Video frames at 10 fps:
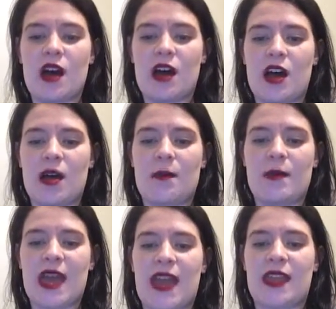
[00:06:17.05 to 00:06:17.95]

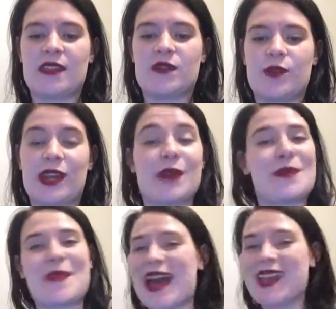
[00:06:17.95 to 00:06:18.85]
And when I
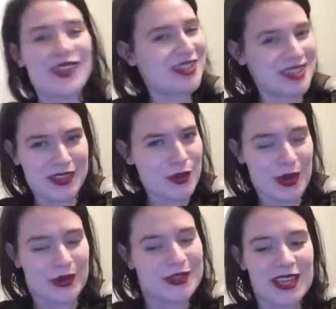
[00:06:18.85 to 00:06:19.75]
went back and looked at the
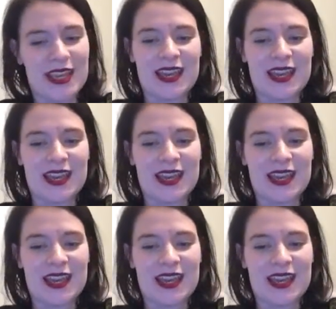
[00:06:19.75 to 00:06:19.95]
quote,